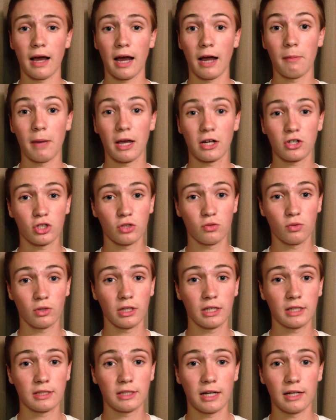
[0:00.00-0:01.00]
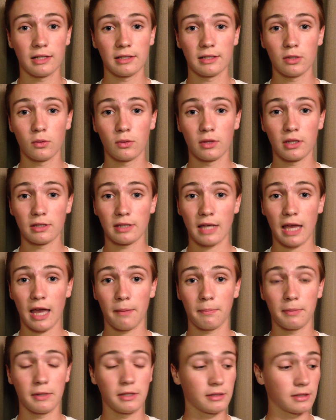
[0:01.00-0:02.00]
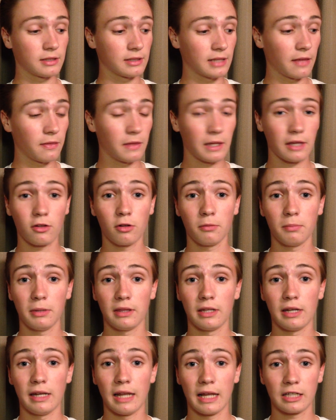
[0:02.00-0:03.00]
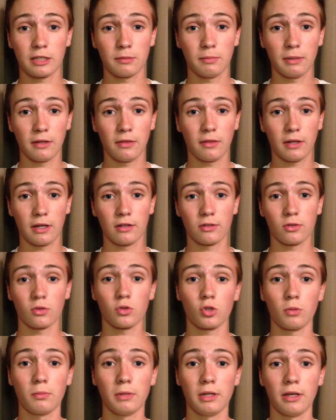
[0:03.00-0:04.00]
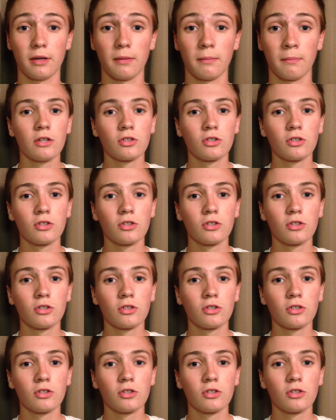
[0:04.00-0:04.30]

I'm actually really excited to see what this app is because I think it'll be the next big thing in social media.